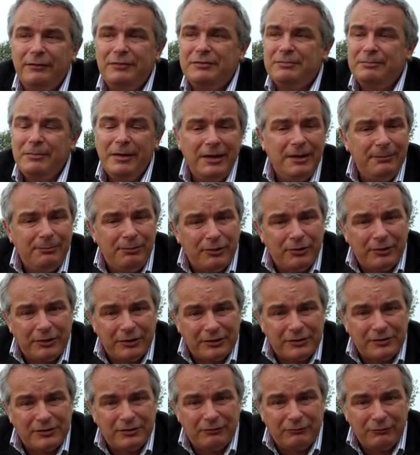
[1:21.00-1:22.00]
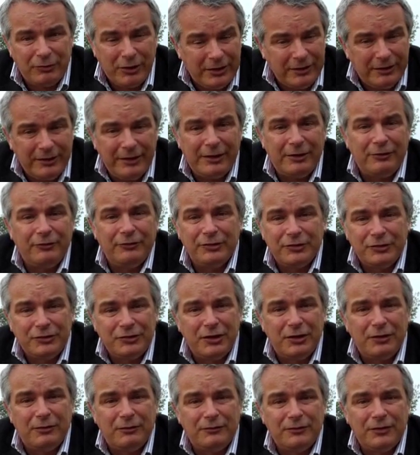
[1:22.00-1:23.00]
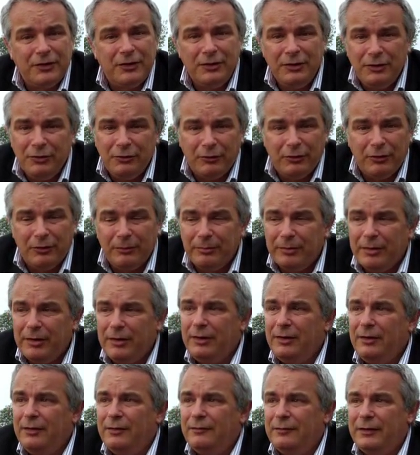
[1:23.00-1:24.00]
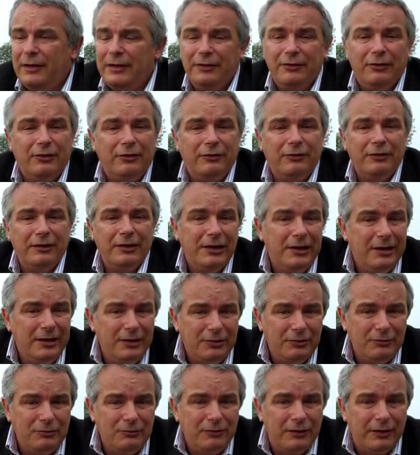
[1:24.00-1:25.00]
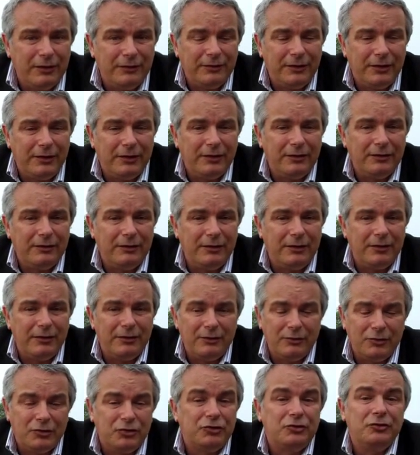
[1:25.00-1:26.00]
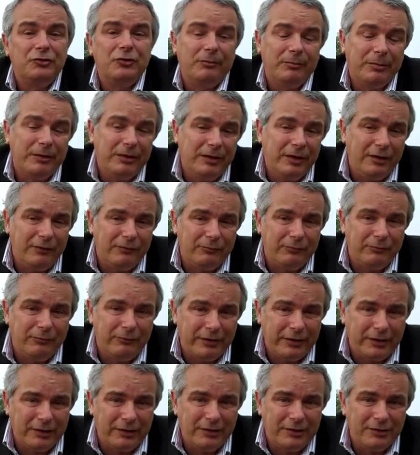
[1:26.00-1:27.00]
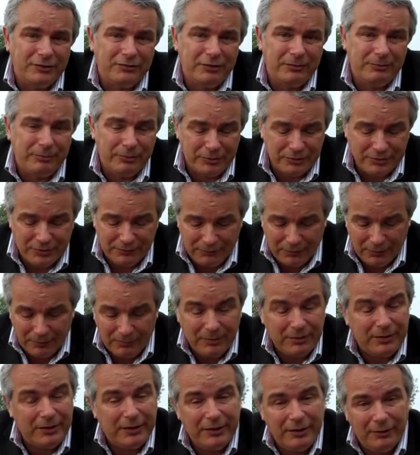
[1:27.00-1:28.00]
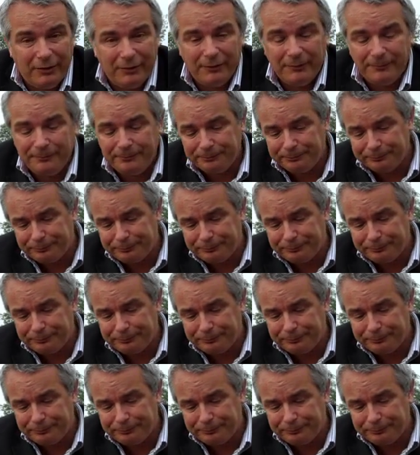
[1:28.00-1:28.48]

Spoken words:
There is many products right now on the shelves in Europe that are illegal and that should not be there from a regulatory point of view, but they are.